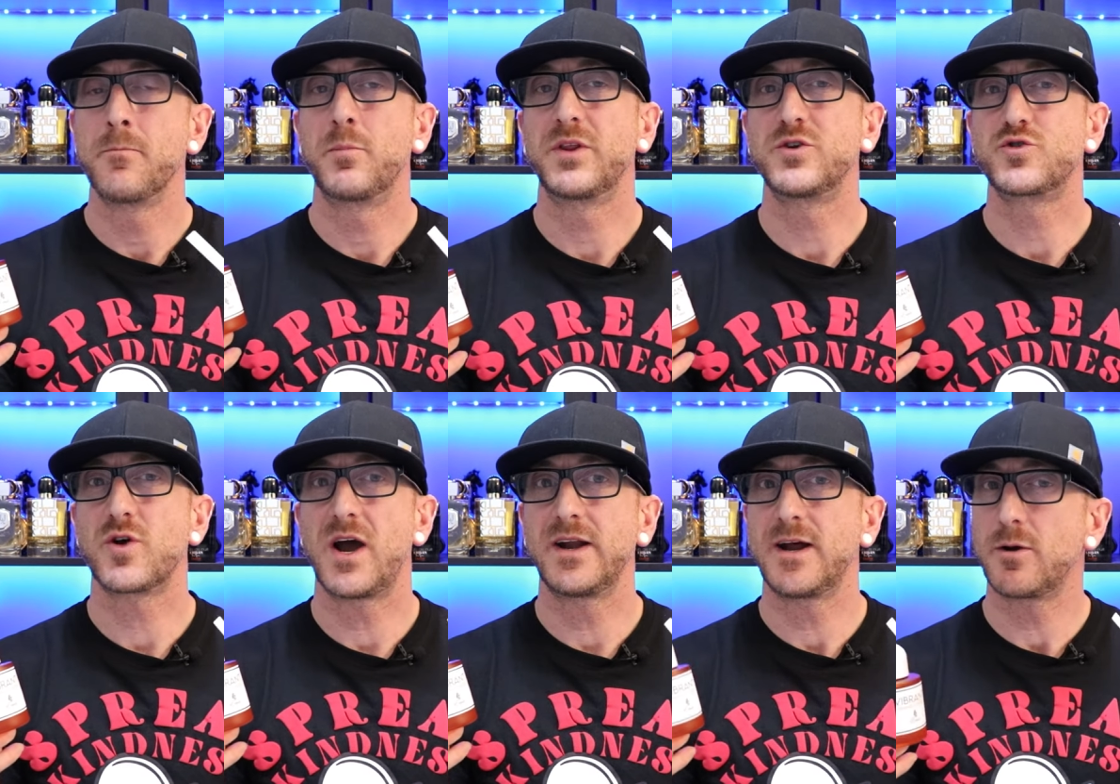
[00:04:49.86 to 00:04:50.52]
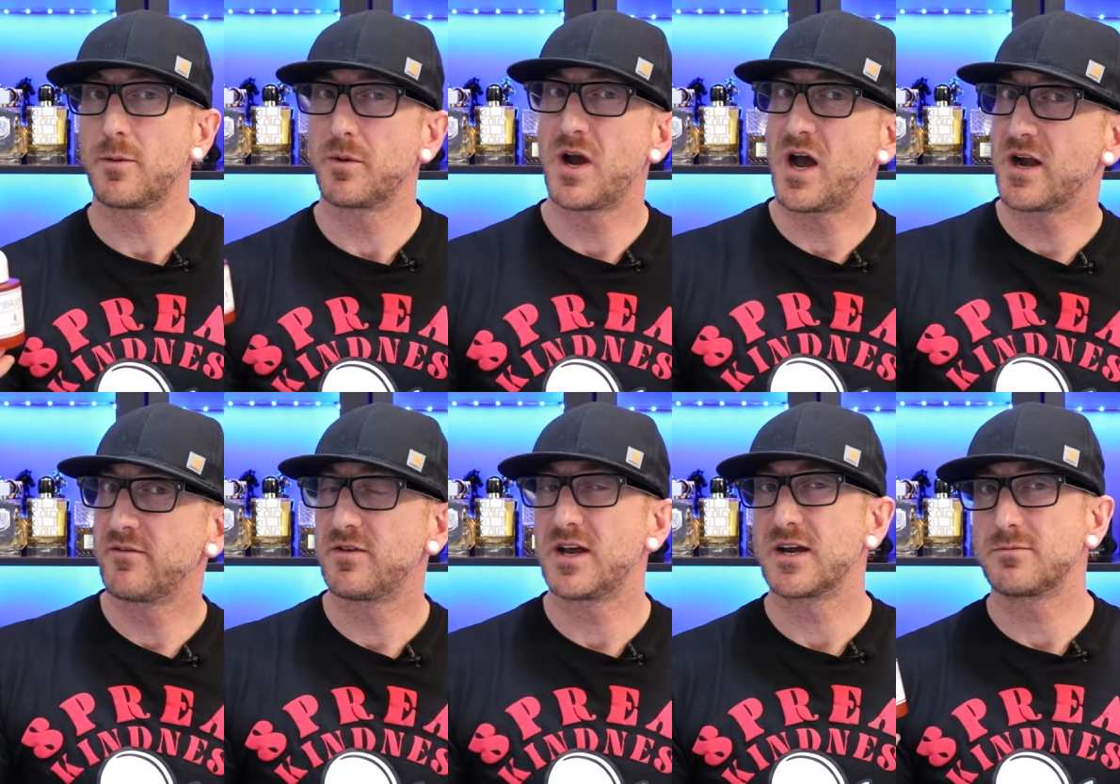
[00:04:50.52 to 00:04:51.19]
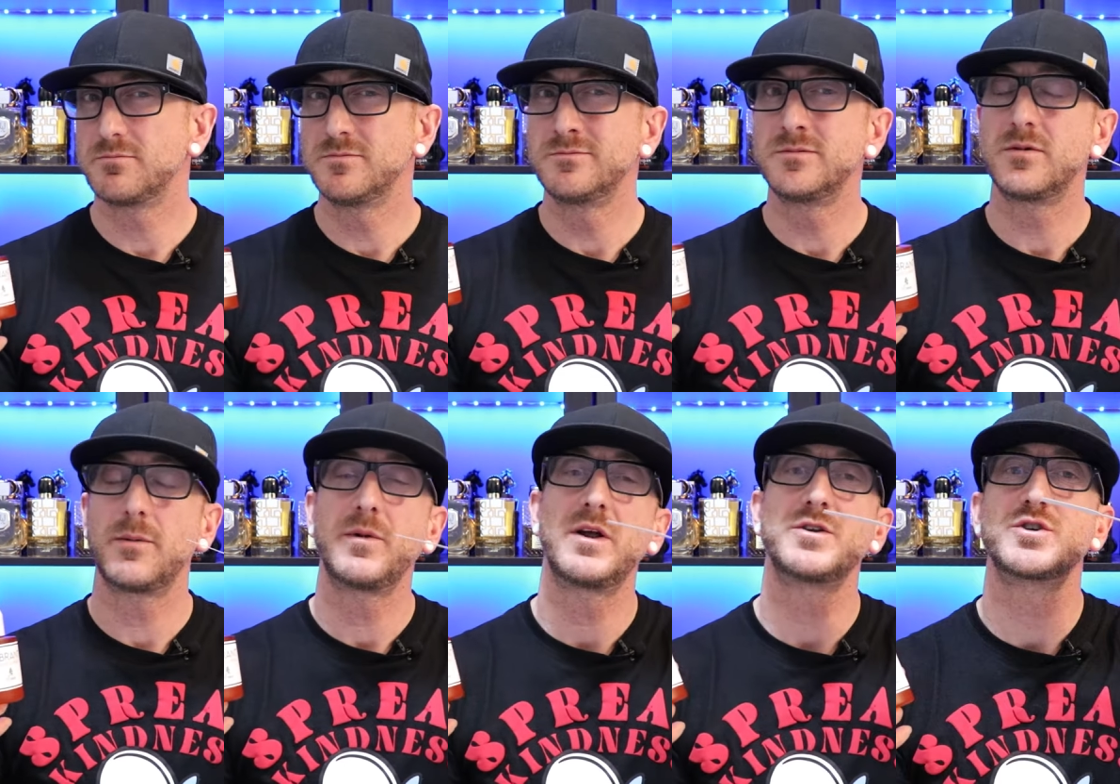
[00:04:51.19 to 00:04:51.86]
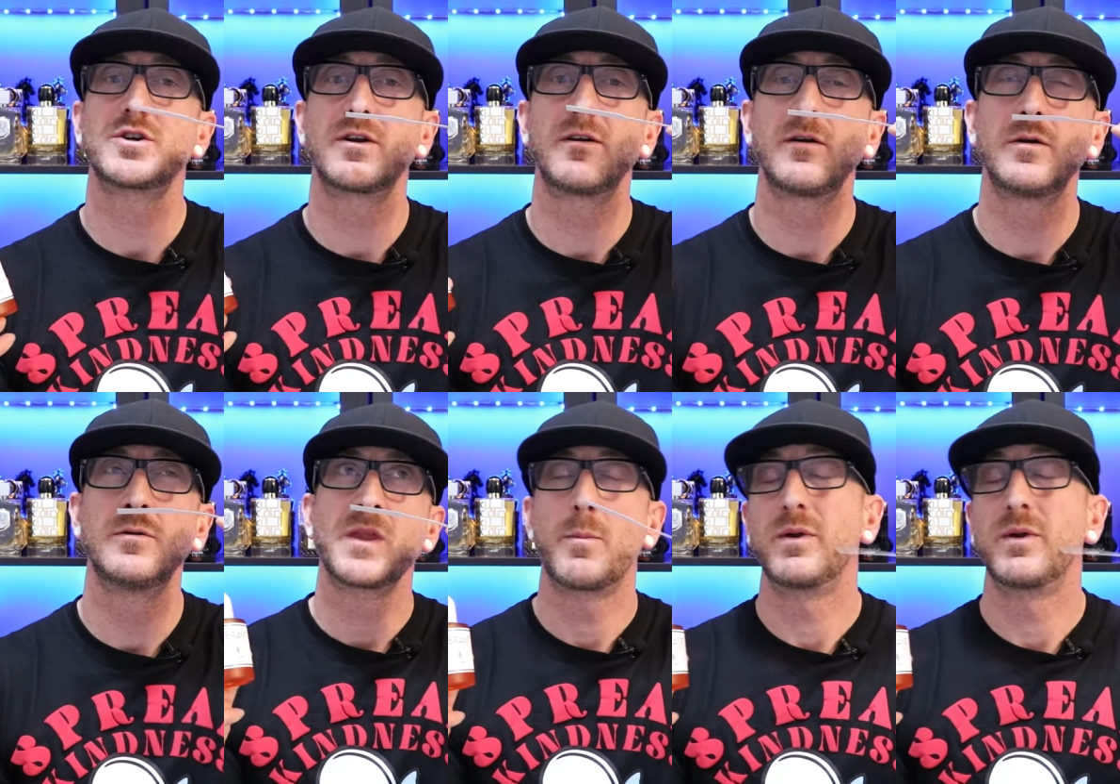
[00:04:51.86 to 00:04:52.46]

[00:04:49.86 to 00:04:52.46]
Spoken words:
But the dry down, I'm kind of like, I'm not sure.